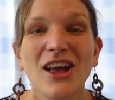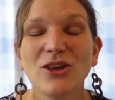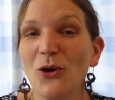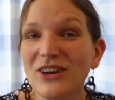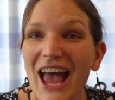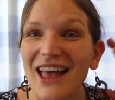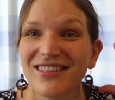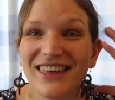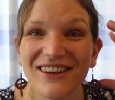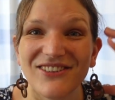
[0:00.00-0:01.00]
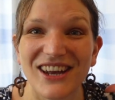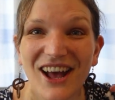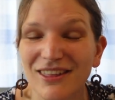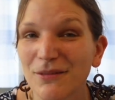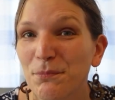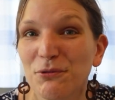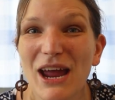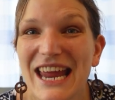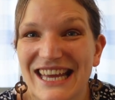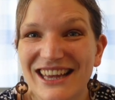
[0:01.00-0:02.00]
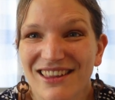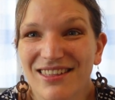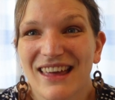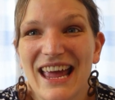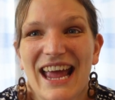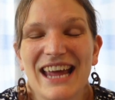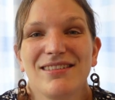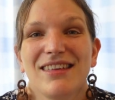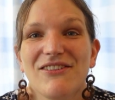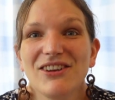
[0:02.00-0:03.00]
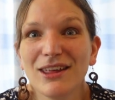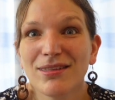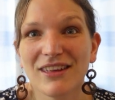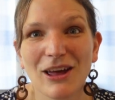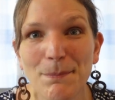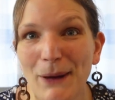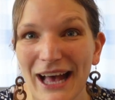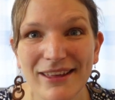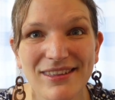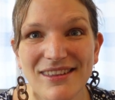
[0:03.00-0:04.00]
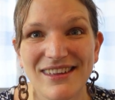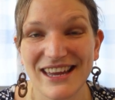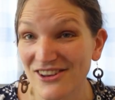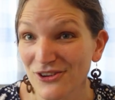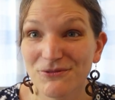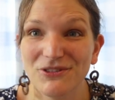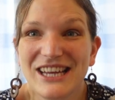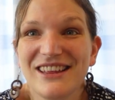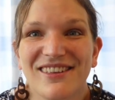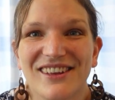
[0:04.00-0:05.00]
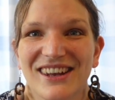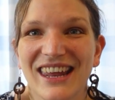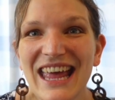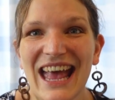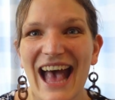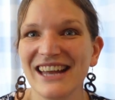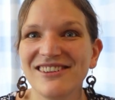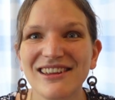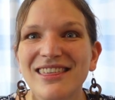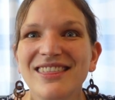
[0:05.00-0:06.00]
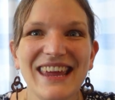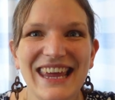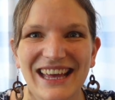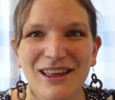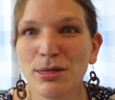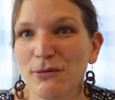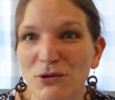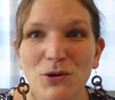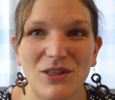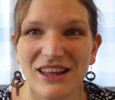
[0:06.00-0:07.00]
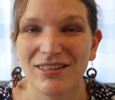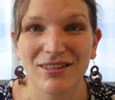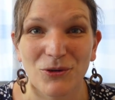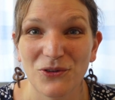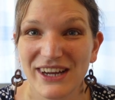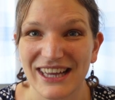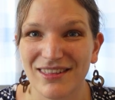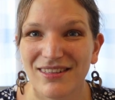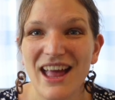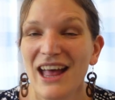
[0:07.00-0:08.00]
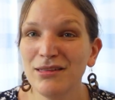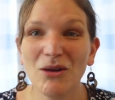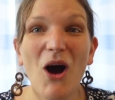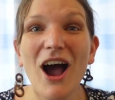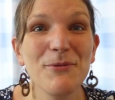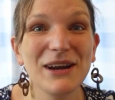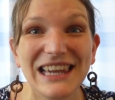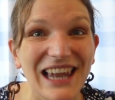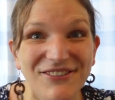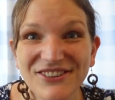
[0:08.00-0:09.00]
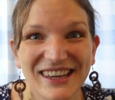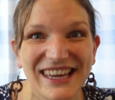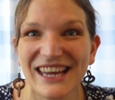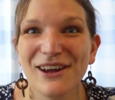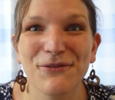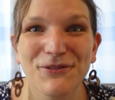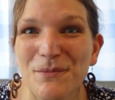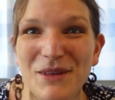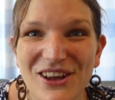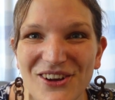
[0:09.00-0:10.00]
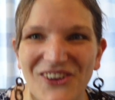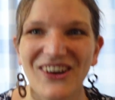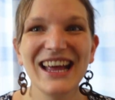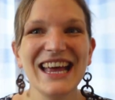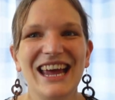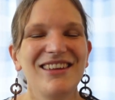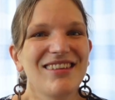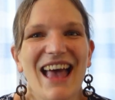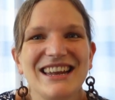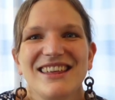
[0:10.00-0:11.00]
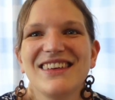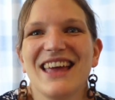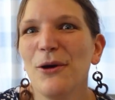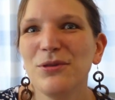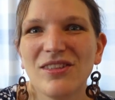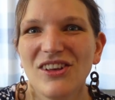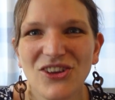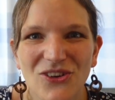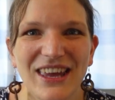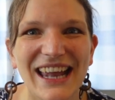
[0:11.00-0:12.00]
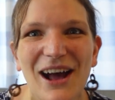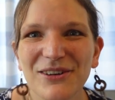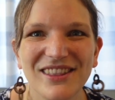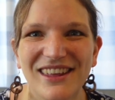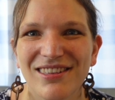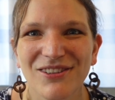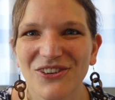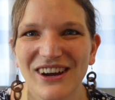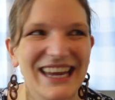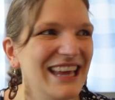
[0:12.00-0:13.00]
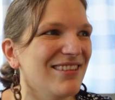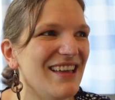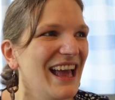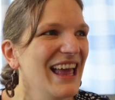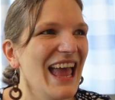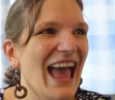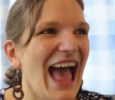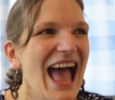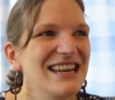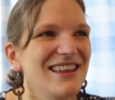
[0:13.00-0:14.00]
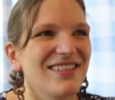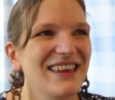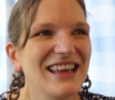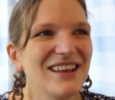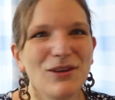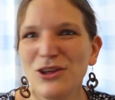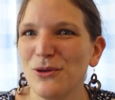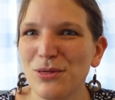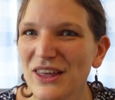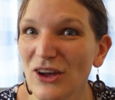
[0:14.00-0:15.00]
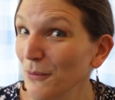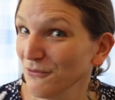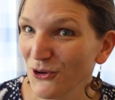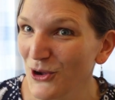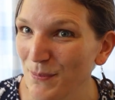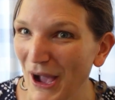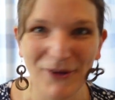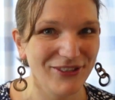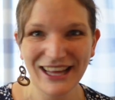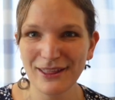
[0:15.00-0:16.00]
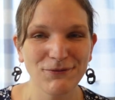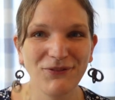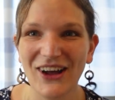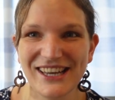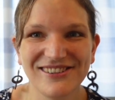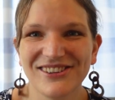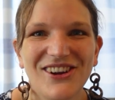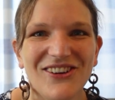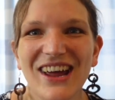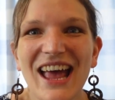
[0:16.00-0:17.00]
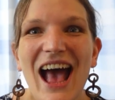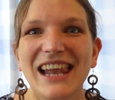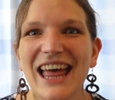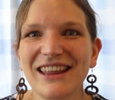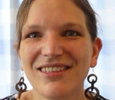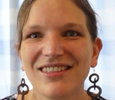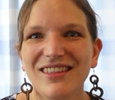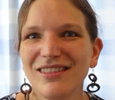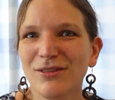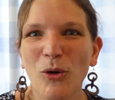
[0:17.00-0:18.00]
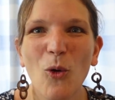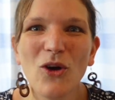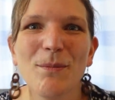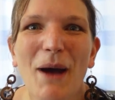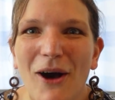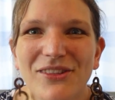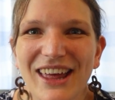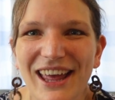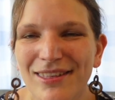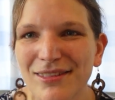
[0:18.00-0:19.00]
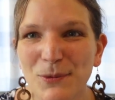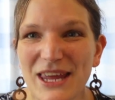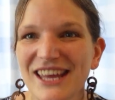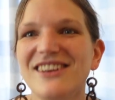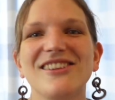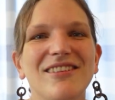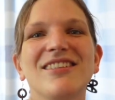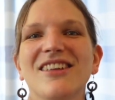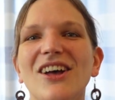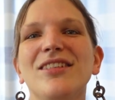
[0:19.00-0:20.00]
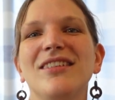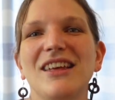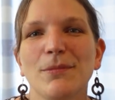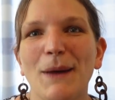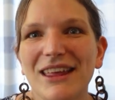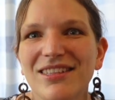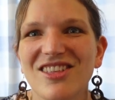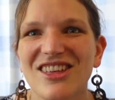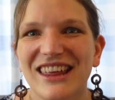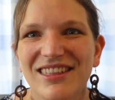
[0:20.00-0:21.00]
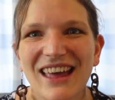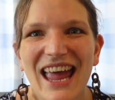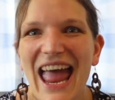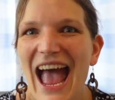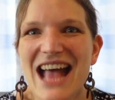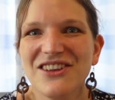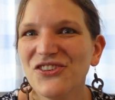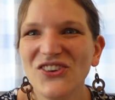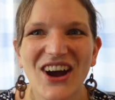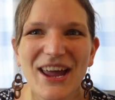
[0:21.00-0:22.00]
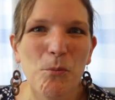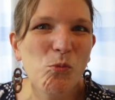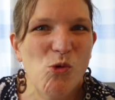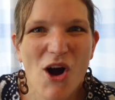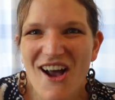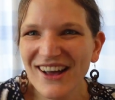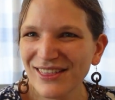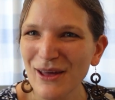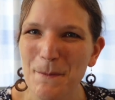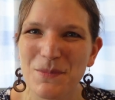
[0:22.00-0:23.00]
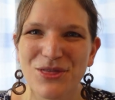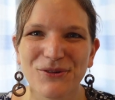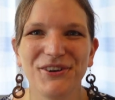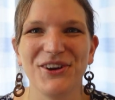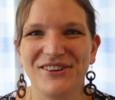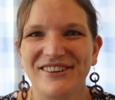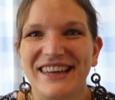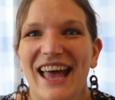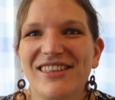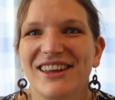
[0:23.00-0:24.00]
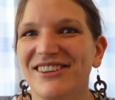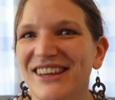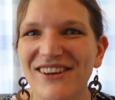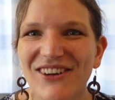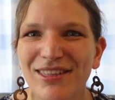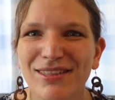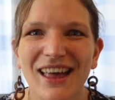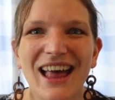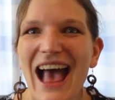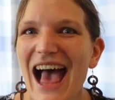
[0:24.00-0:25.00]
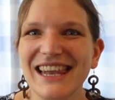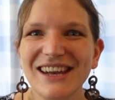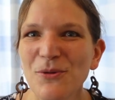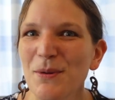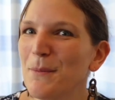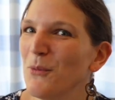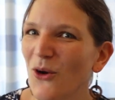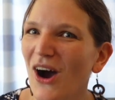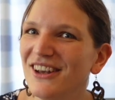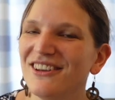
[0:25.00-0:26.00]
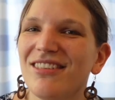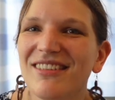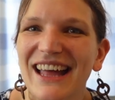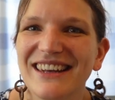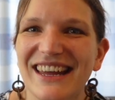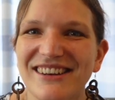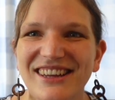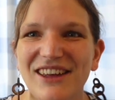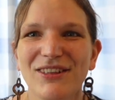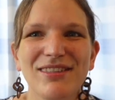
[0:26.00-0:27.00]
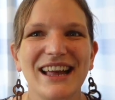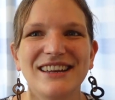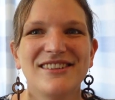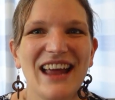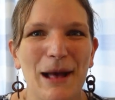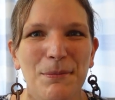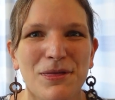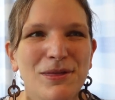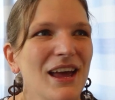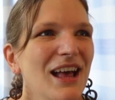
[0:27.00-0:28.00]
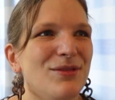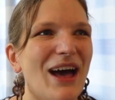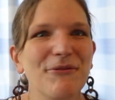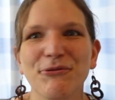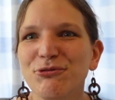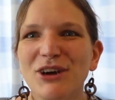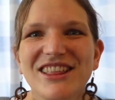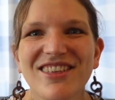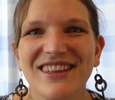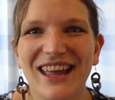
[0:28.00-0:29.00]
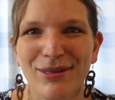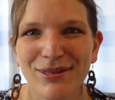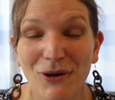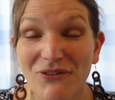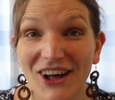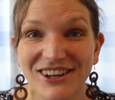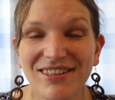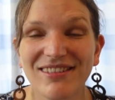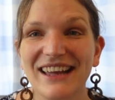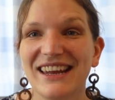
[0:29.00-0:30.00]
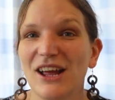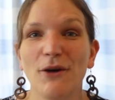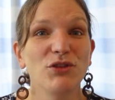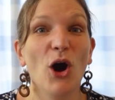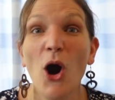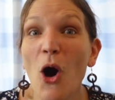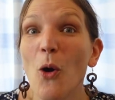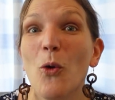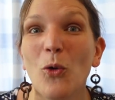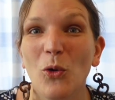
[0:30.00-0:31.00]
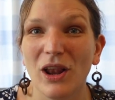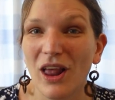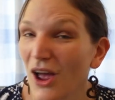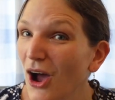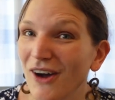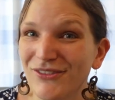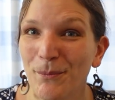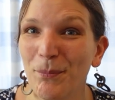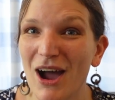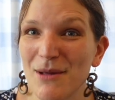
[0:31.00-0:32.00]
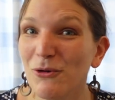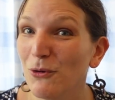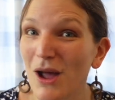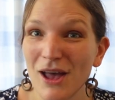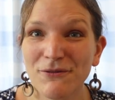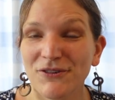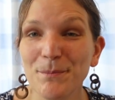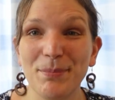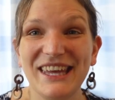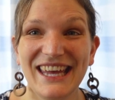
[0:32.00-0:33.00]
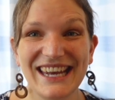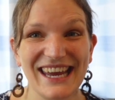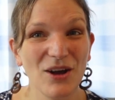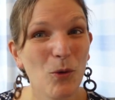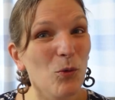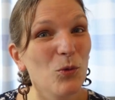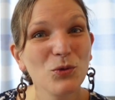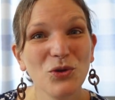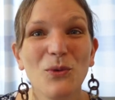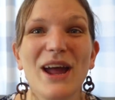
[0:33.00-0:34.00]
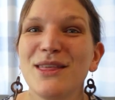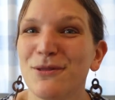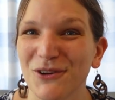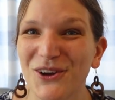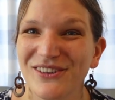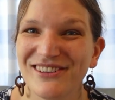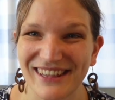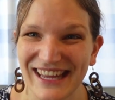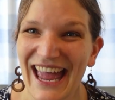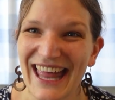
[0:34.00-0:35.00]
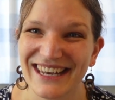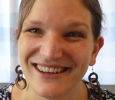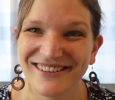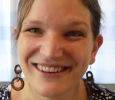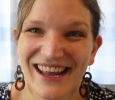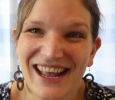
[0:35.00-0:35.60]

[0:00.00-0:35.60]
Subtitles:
God has given us brains. He's given us the capacity to reason and to think through these stories. So I would love to hear from you. Is there anything else that you get out of this story? Is there anything that you think I'm wrong about? That's fine too. Let's talk about this. We can discuss these passages and try and work them through together to give us a little bit more understanding, to give us that depth, that richness of understanding of the whole of the Bible from beginning all the way through to the end.